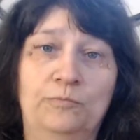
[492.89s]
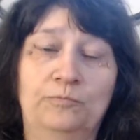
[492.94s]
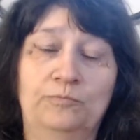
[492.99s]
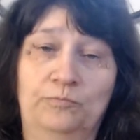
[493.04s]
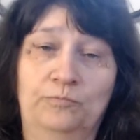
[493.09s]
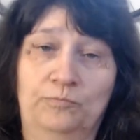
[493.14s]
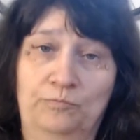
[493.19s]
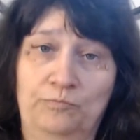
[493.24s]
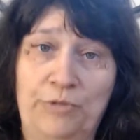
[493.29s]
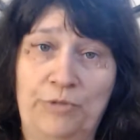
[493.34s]

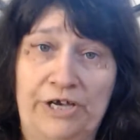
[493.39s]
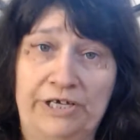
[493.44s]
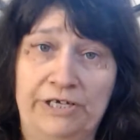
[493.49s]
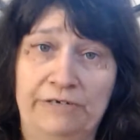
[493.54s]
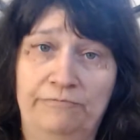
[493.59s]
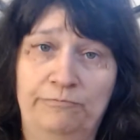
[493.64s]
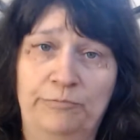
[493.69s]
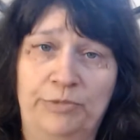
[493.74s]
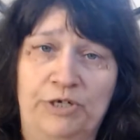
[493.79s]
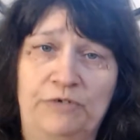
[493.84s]
My
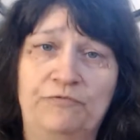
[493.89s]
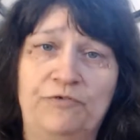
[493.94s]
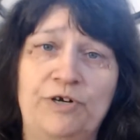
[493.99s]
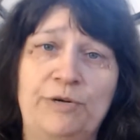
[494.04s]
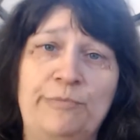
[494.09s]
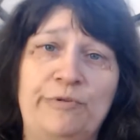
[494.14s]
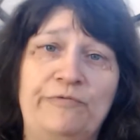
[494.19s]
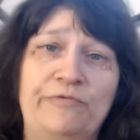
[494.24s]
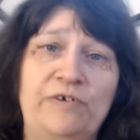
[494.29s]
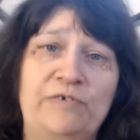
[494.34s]
pick for number
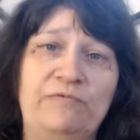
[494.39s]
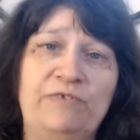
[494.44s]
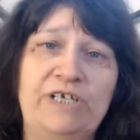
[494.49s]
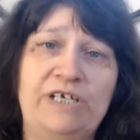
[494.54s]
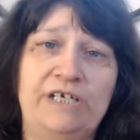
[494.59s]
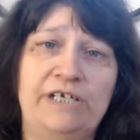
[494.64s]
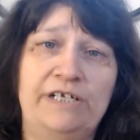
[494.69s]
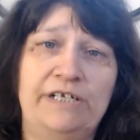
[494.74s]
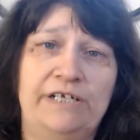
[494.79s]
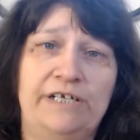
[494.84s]

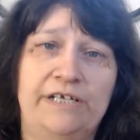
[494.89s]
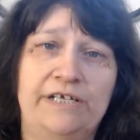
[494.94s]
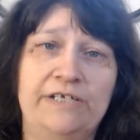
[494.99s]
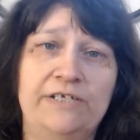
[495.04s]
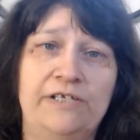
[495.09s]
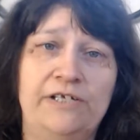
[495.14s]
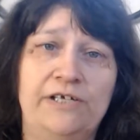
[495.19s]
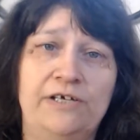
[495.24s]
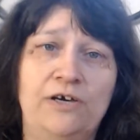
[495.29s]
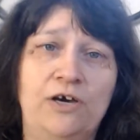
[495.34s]
15 is
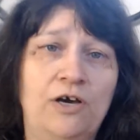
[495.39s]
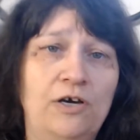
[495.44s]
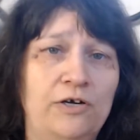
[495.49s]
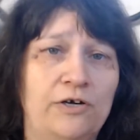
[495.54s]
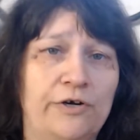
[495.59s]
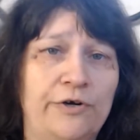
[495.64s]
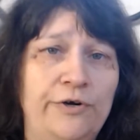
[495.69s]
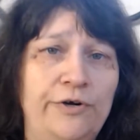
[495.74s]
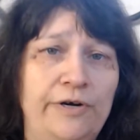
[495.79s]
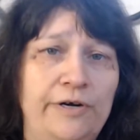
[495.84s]
The
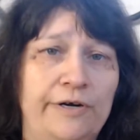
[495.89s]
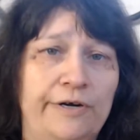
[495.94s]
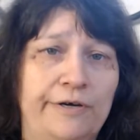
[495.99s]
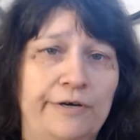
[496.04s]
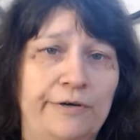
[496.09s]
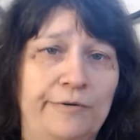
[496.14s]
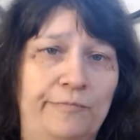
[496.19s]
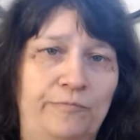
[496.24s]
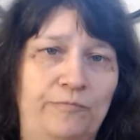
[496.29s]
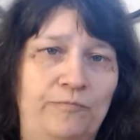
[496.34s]
Hunger,
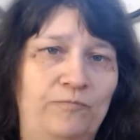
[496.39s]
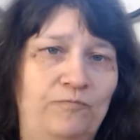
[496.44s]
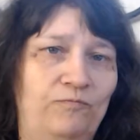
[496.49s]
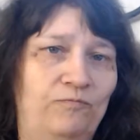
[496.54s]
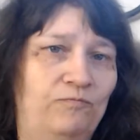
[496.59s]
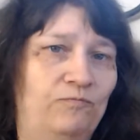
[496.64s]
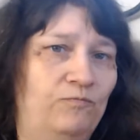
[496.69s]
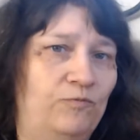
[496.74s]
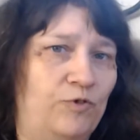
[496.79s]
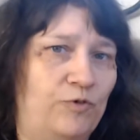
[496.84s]

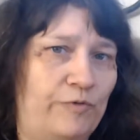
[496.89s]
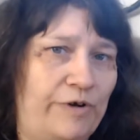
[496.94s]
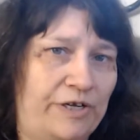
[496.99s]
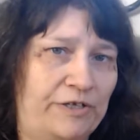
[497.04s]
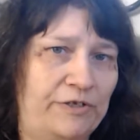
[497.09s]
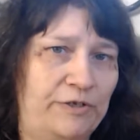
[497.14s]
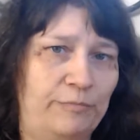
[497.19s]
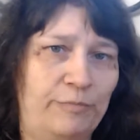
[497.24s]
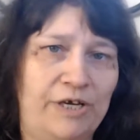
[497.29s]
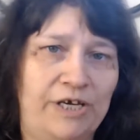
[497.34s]

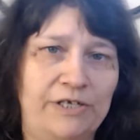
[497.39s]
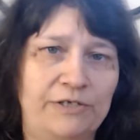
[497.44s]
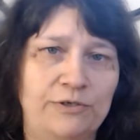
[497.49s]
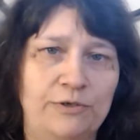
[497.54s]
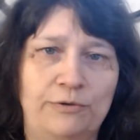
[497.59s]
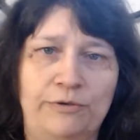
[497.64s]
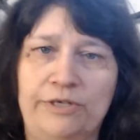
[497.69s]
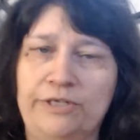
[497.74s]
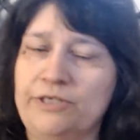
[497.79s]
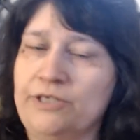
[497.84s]
directed by
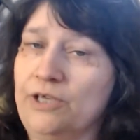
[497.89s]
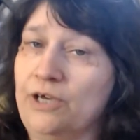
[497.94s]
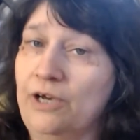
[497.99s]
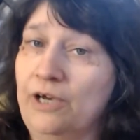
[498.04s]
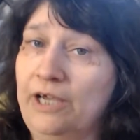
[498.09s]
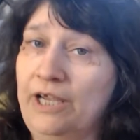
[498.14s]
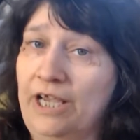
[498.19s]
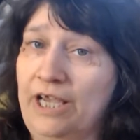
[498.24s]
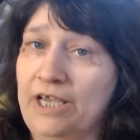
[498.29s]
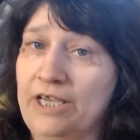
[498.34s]
Tony Scott
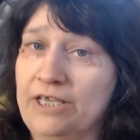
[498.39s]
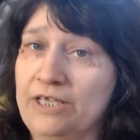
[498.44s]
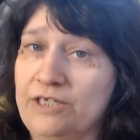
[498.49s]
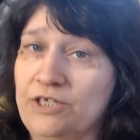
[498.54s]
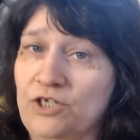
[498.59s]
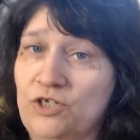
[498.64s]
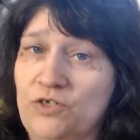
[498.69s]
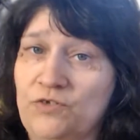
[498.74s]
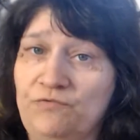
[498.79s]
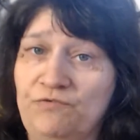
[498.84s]
as
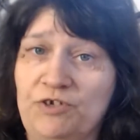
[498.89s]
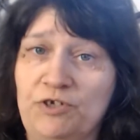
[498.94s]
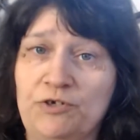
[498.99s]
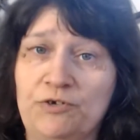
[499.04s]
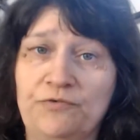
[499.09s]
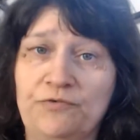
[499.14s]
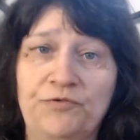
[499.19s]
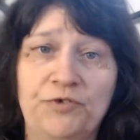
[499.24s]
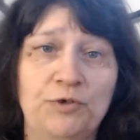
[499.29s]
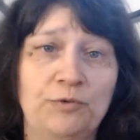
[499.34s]
his feature
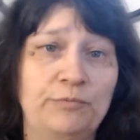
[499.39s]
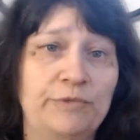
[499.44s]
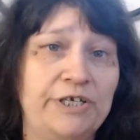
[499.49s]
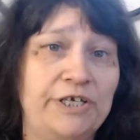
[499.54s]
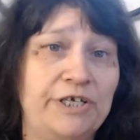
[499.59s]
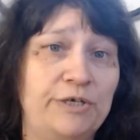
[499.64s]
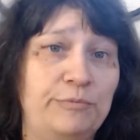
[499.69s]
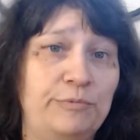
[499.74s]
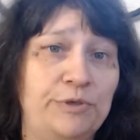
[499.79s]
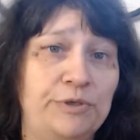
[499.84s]
film
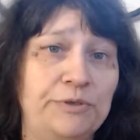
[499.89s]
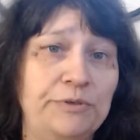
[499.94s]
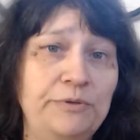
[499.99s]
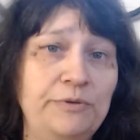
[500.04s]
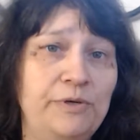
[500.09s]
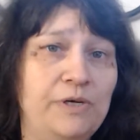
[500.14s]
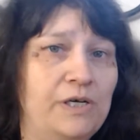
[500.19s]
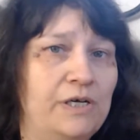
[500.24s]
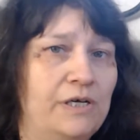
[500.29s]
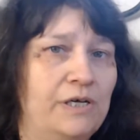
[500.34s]
debut,
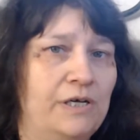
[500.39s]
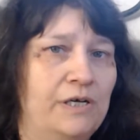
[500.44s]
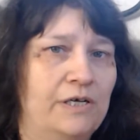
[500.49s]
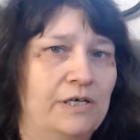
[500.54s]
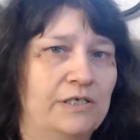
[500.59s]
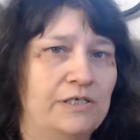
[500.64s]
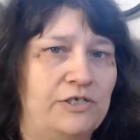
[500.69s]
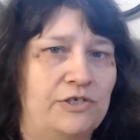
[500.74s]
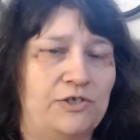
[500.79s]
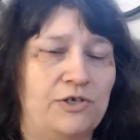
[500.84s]

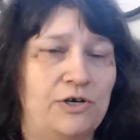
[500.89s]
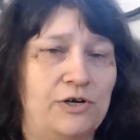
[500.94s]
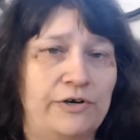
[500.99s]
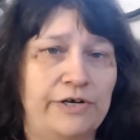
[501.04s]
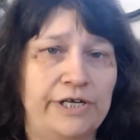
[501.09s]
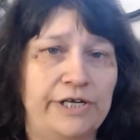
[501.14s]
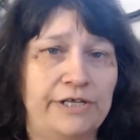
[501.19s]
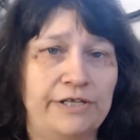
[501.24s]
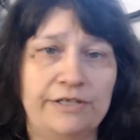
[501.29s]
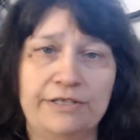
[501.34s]

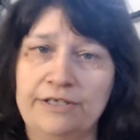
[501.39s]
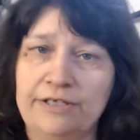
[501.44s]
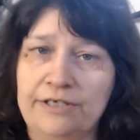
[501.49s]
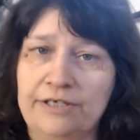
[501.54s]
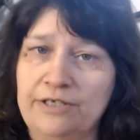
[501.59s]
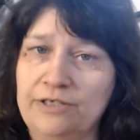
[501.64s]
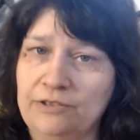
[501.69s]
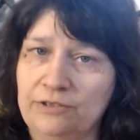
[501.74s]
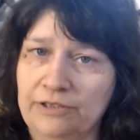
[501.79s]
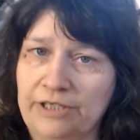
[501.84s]
starring the
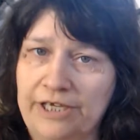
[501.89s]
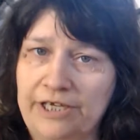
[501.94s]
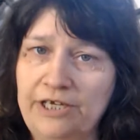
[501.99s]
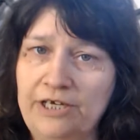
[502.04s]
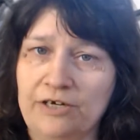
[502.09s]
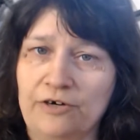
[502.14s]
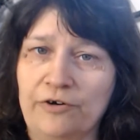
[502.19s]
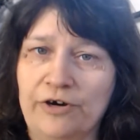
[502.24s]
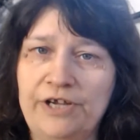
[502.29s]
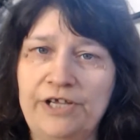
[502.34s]
late,
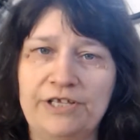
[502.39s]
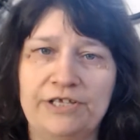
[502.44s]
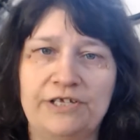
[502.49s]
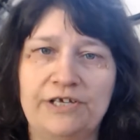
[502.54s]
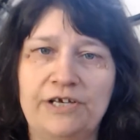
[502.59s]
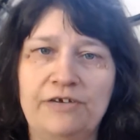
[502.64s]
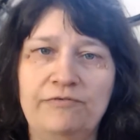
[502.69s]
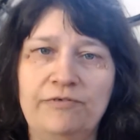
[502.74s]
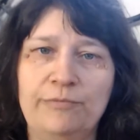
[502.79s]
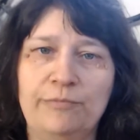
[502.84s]
great
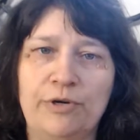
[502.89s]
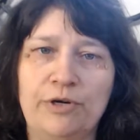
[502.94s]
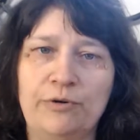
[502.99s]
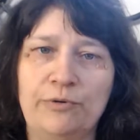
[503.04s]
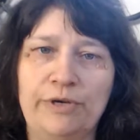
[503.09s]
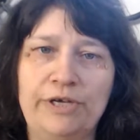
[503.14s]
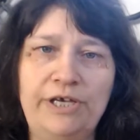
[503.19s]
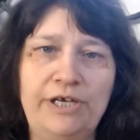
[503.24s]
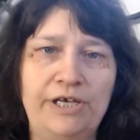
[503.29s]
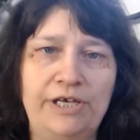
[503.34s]
David
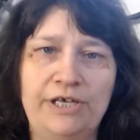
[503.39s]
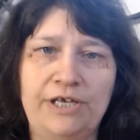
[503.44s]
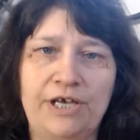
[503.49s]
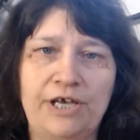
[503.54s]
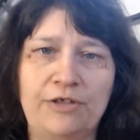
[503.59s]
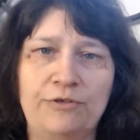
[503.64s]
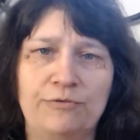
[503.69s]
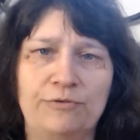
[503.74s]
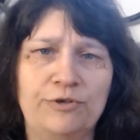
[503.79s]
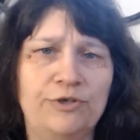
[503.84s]
Bowie,
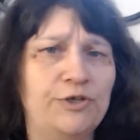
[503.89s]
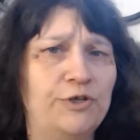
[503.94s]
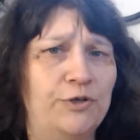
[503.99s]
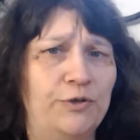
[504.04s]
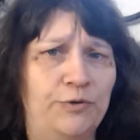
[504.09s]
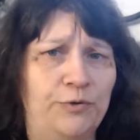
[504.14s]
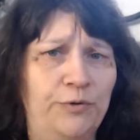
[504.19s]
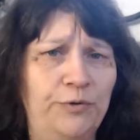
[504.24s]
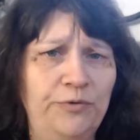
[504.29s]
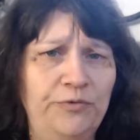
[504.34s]
Catherine Deneuve,